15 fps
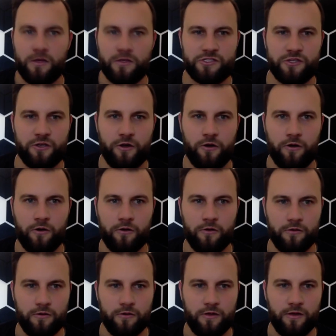So
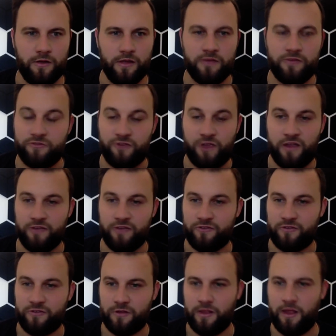it's changed
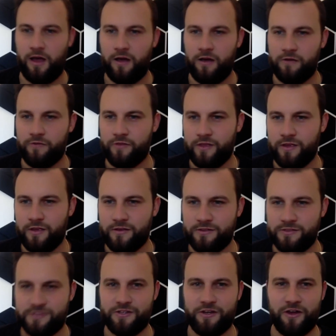a lot over the
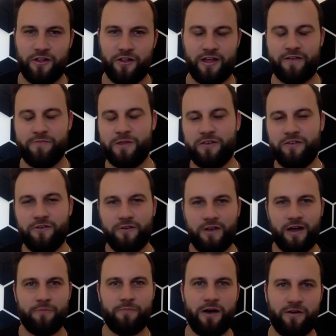years. Like I've been doing
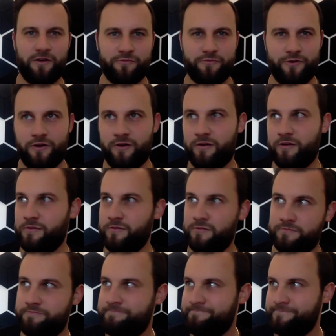outbound for
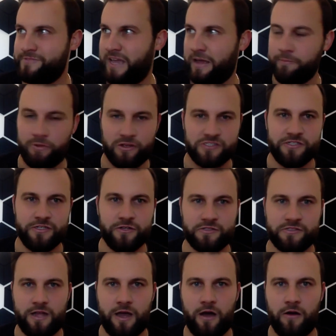10 plus years
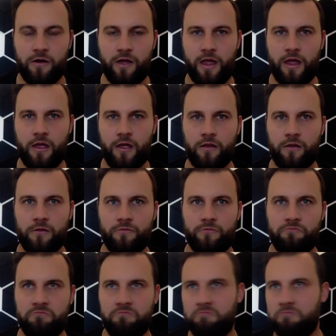now. And
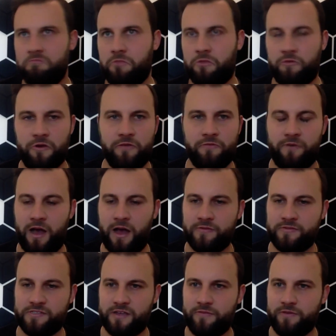3, 5,
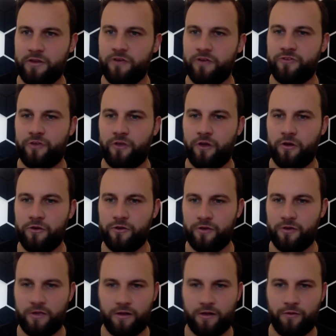7 years ago, you
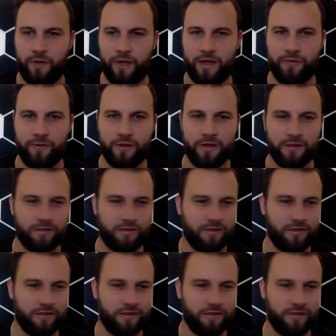could get away with